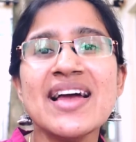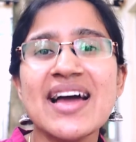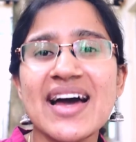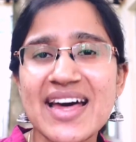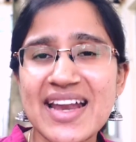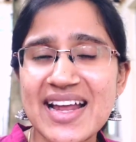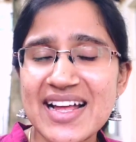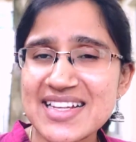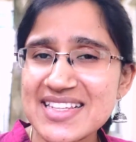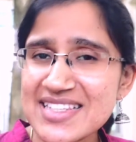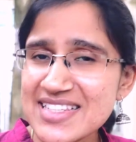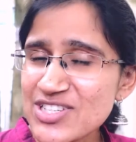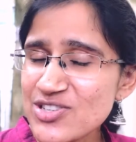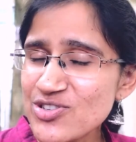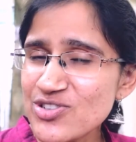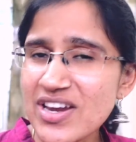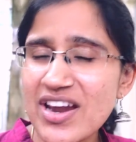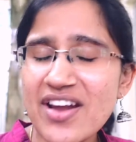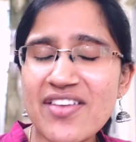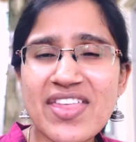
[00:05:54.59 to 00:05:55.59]
And I'll
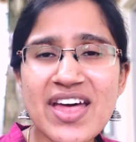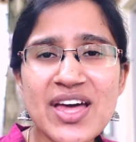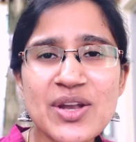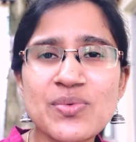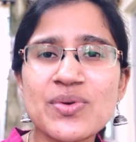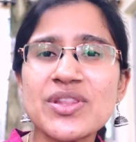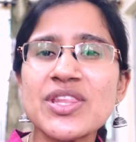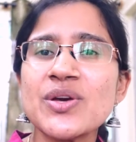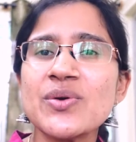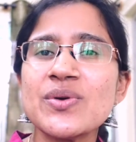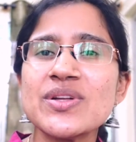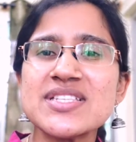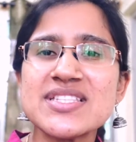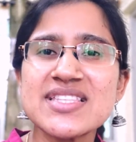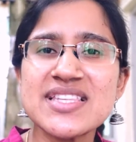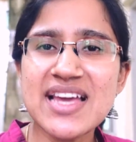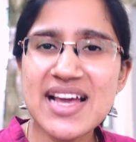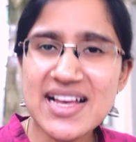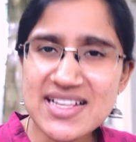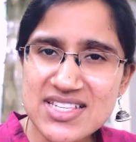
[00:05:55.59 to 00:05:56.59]
share that with you. It's
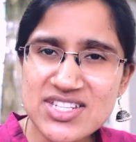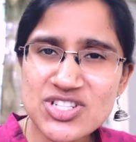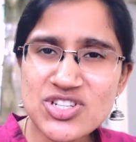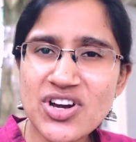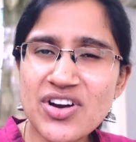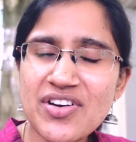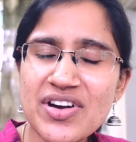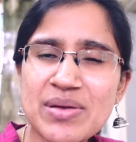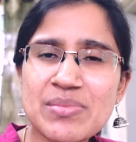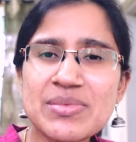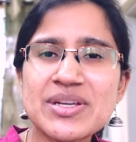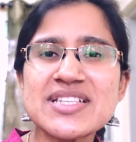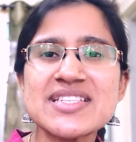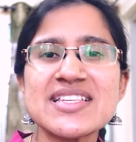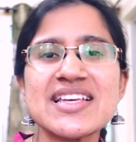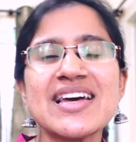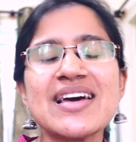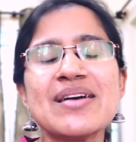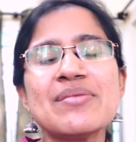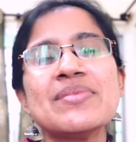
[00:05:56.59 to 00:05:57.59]
the SHRM
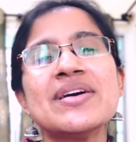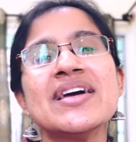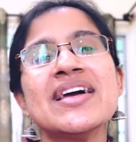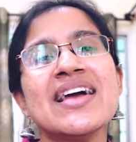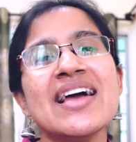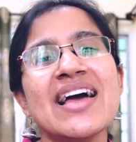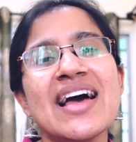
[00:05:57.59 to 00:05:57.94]
exam.